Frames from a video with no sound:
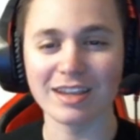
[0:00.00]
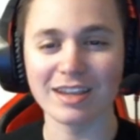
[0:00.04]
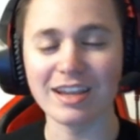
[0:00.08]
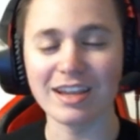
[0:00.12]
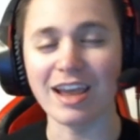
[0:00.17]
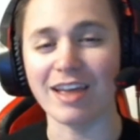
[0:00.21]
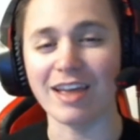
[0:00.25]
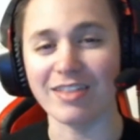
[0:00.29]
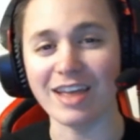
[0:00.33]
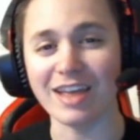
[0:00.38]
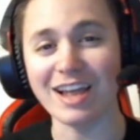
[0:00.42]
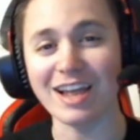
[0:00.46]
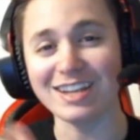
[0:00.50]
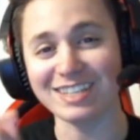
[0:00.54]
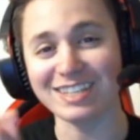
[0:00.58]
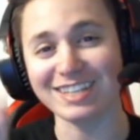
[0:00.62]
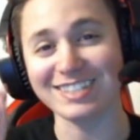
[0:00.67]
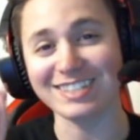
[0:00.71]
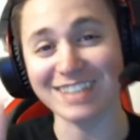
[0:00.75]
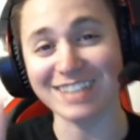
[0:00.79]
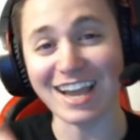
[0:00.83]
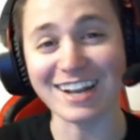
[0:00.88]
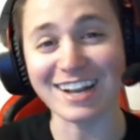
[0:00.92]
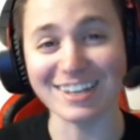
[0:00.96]
Yeah, that's
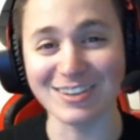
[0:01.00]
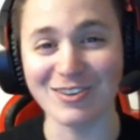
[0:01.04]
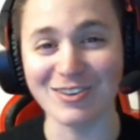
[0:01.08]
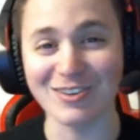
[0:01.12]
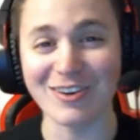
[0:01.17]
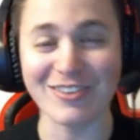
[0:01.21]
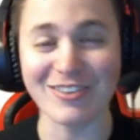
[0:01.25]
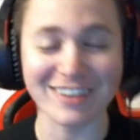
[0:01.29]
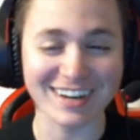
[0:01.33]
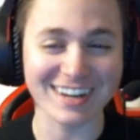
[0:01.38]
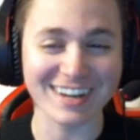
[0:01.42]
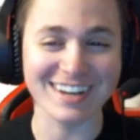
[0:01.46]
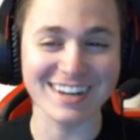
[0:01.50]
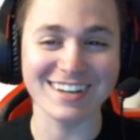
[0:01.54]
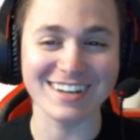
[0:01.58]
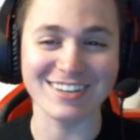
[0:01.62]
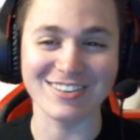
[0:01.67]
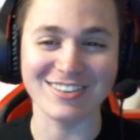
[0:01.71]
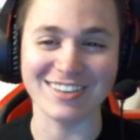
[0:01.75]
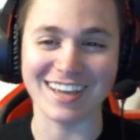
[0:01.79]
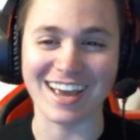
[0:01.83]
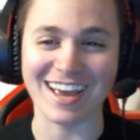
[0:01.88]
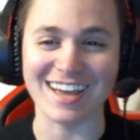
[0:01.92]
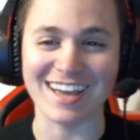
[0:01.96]
exactly what we're gonna
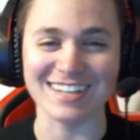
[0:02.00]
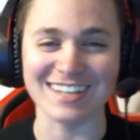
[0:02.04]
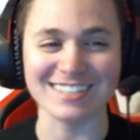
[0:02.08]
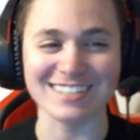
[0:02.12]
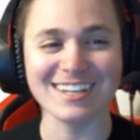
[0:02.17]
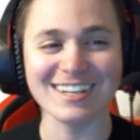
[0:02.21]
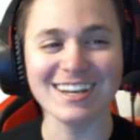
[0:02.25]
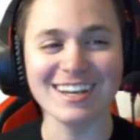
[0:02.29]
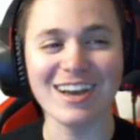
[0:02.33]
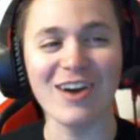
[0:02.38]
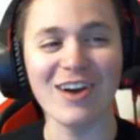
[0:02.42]
do, guys.